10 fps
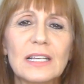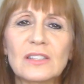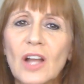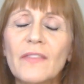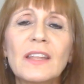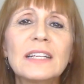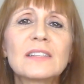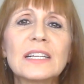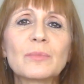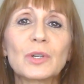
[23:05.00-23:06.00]
it's not that
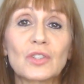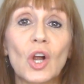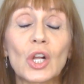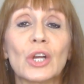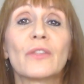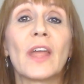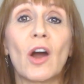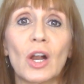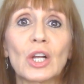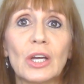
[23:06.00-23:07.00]
he's, his books aren't good they
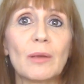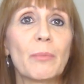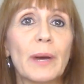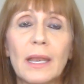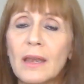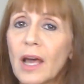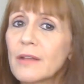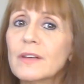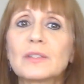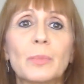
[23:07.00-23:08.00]
are good but none
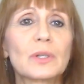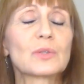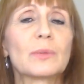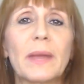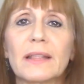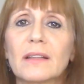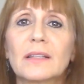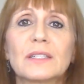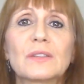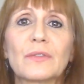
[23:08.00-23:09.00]
of his books would make the
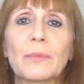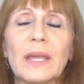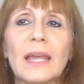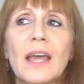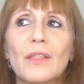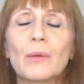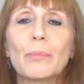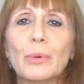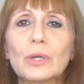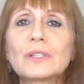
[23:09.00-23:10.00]
list for me the
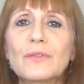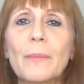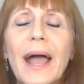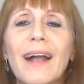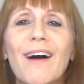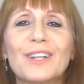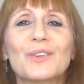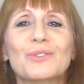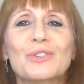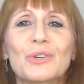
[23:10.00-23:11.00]
books for matt kahn
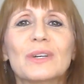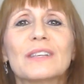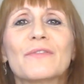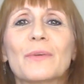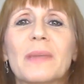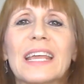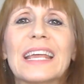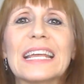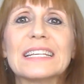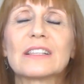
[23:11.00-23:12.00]
don't do it for me
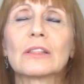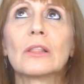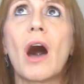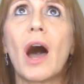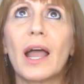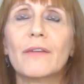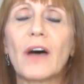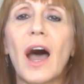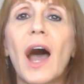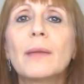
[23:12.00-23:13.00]
his live
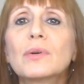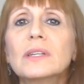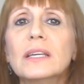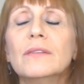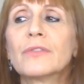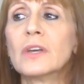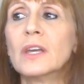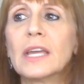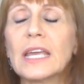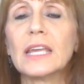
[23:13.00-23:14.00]
i believe
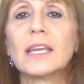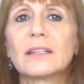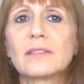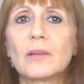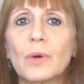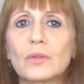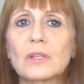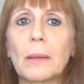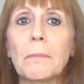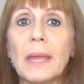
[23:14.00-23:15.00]
he is the most
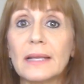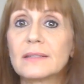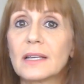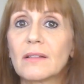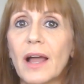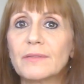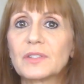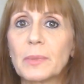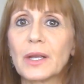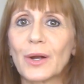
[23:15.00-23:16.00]
amazing live
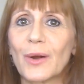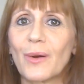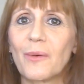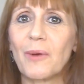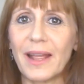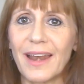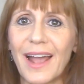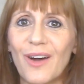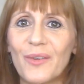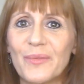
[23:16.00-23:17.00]
speaker right now